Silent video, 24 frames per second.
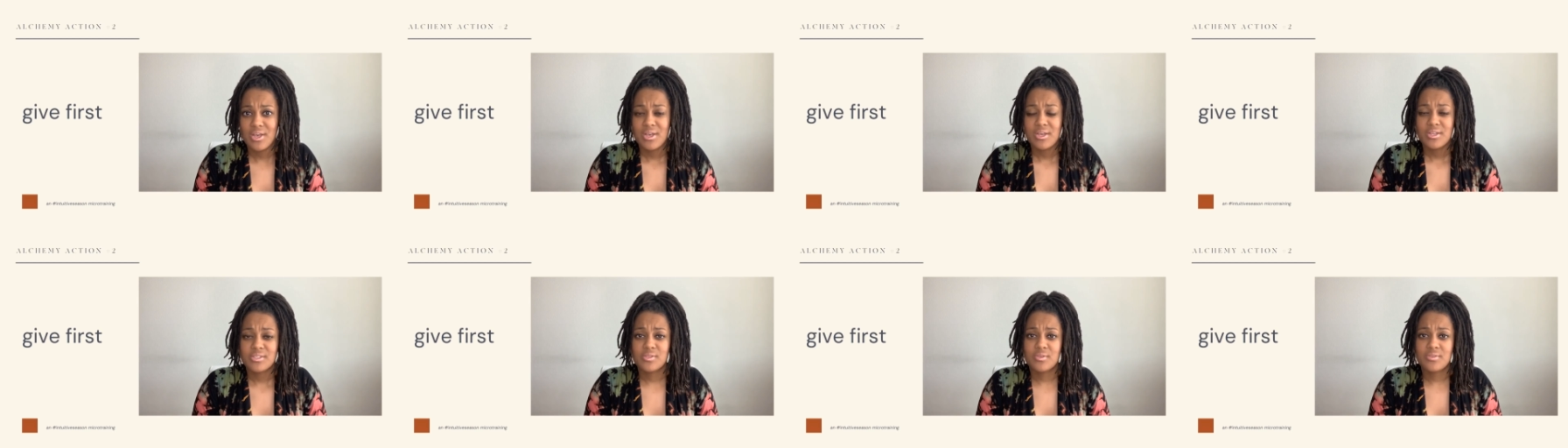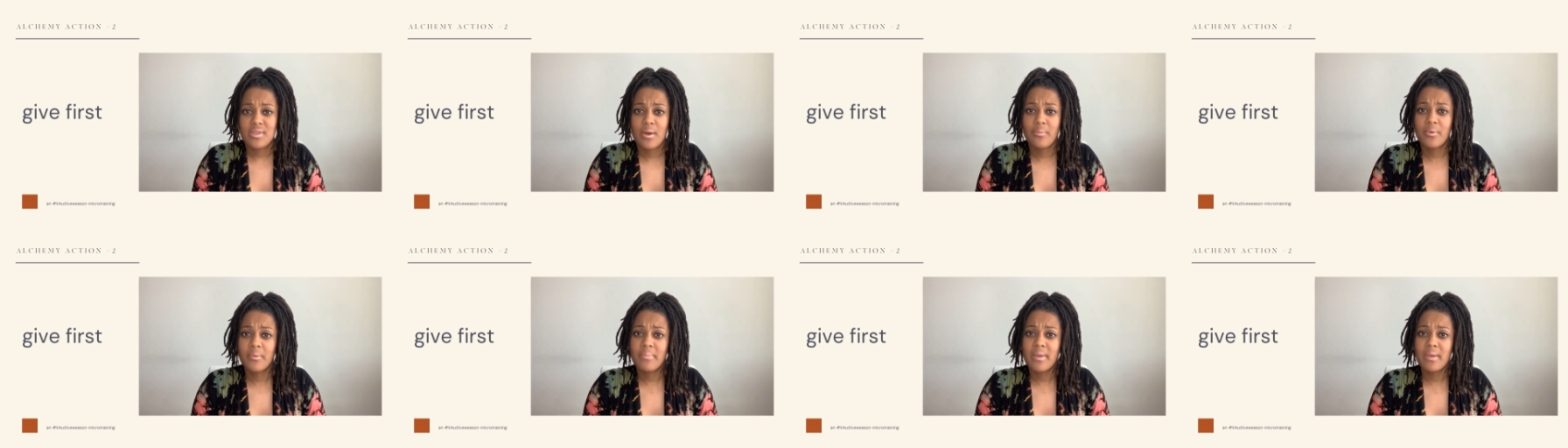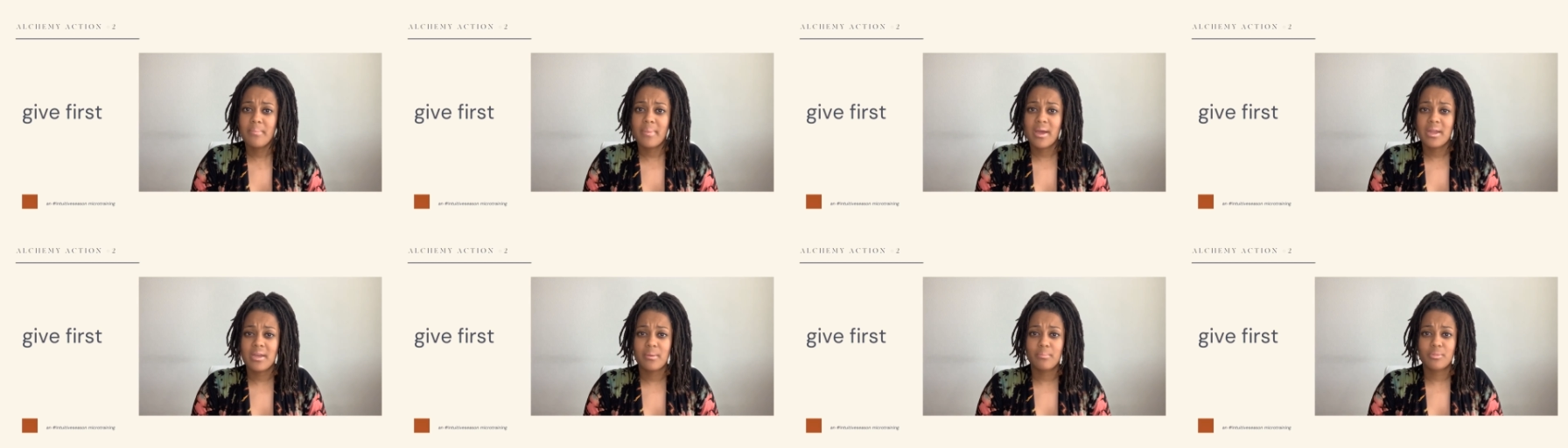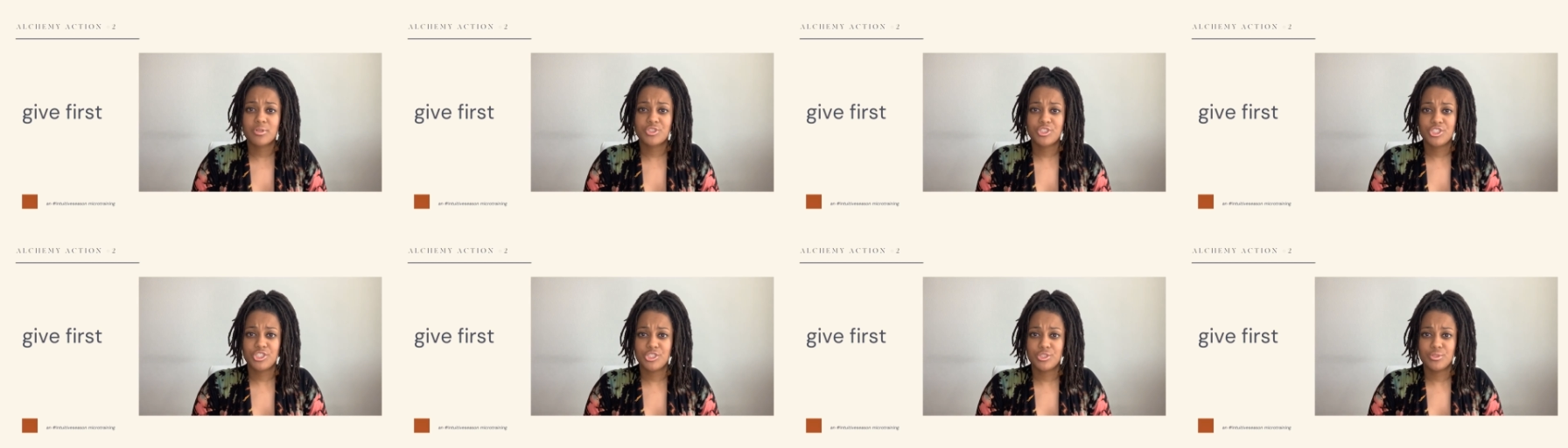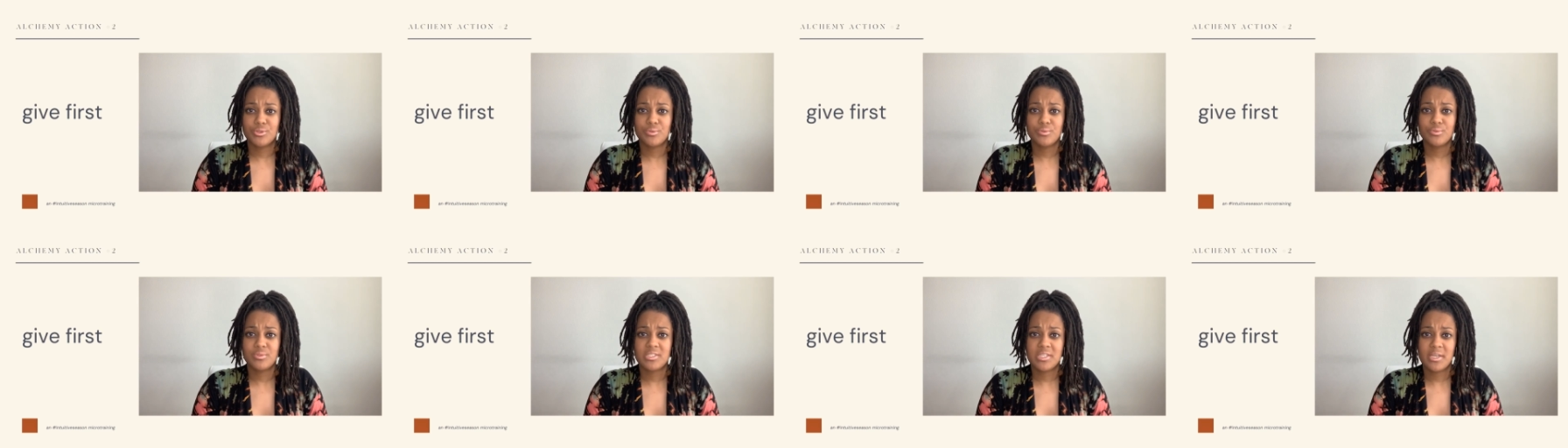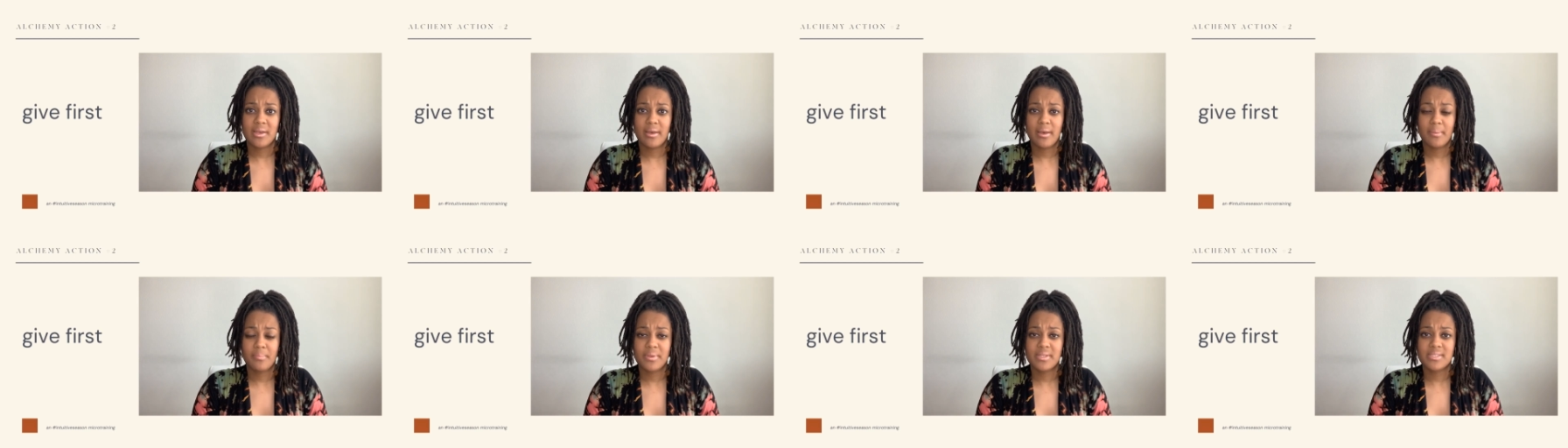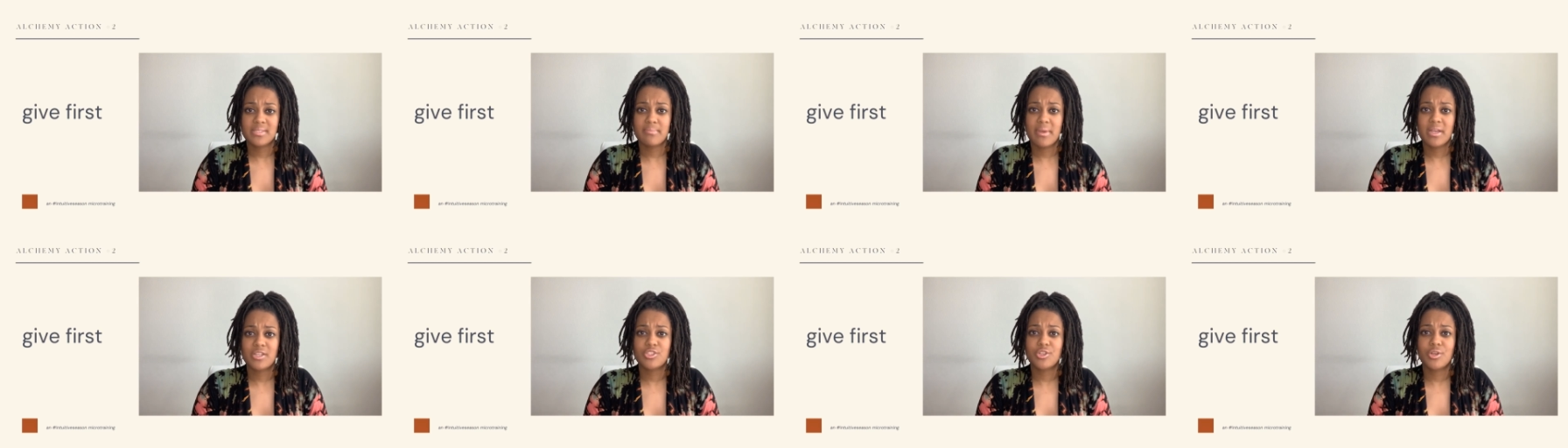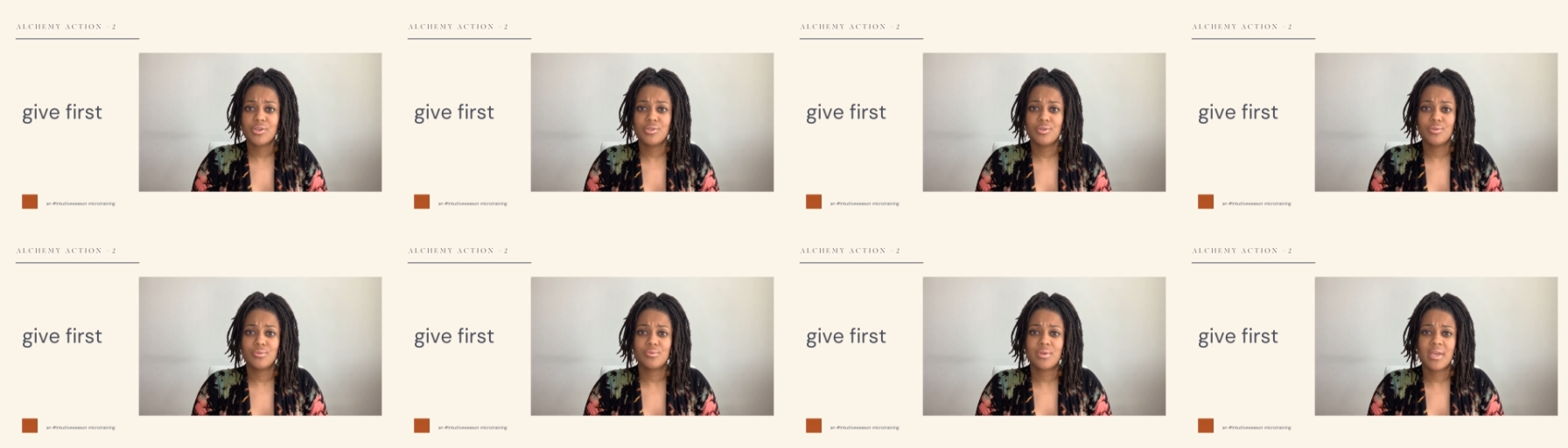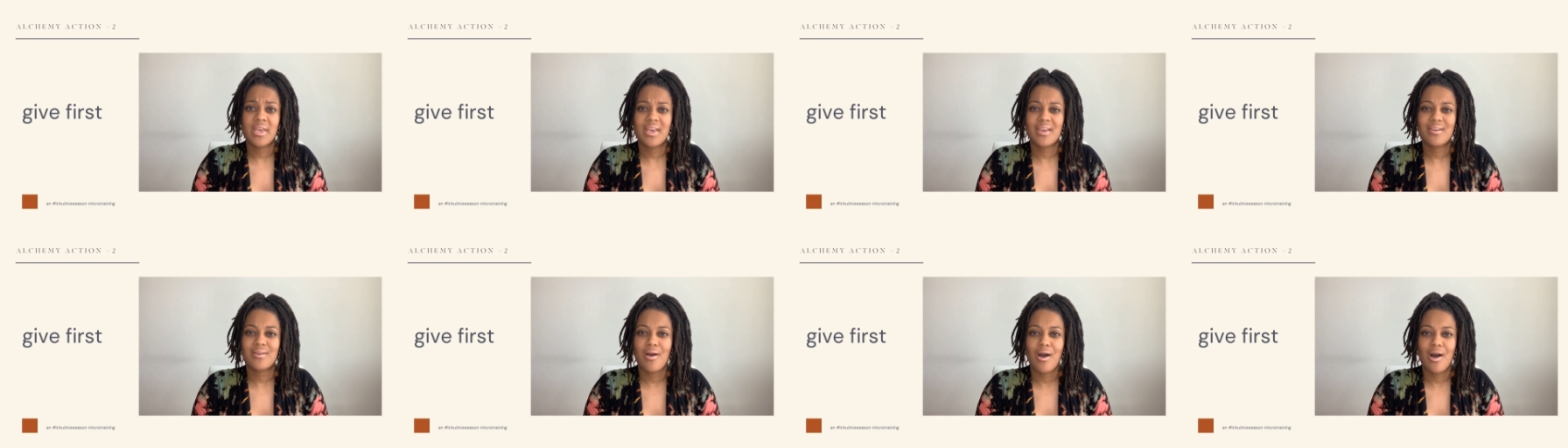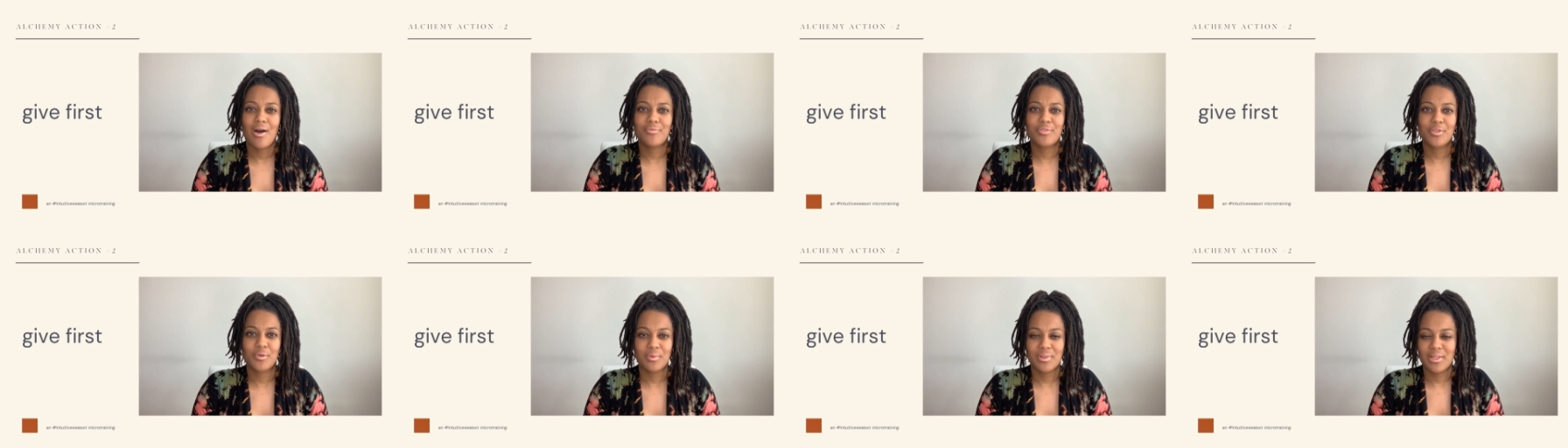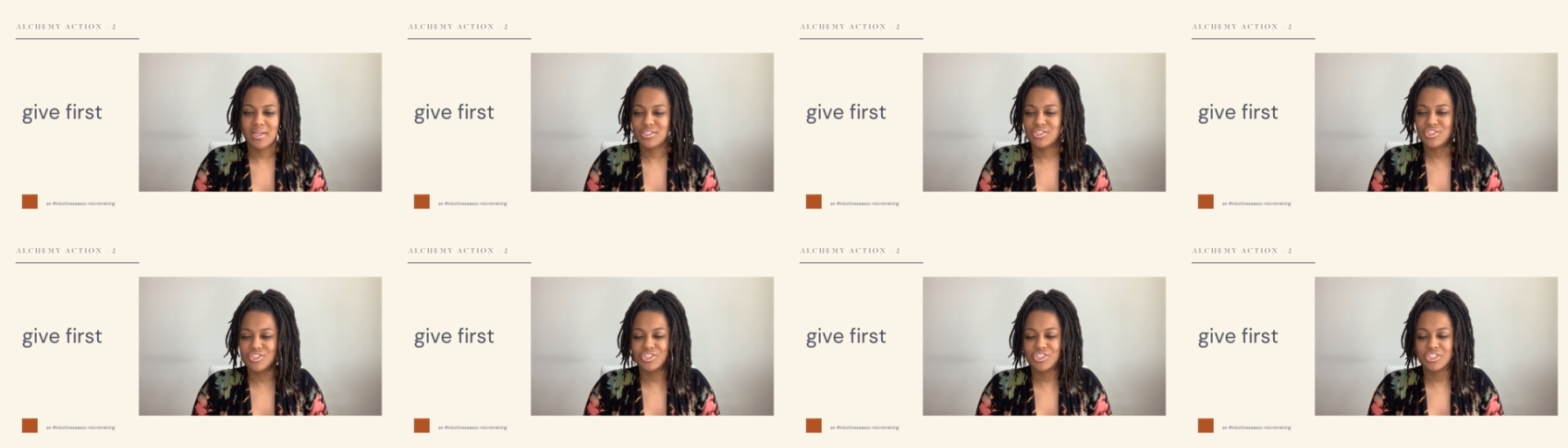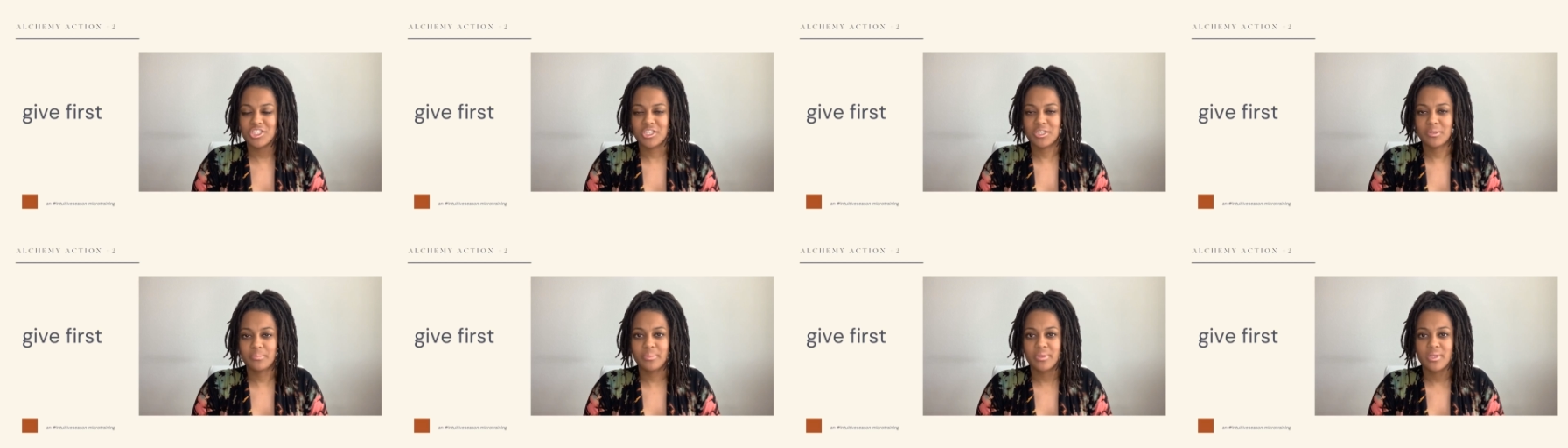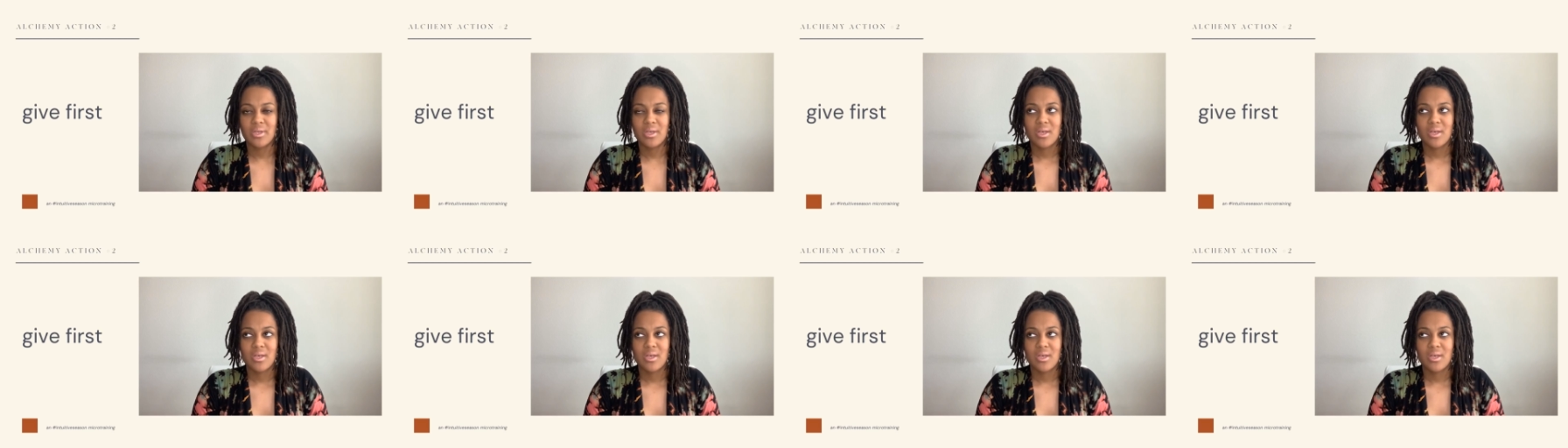So that would be my number two tip, is make sure you kick off the relationship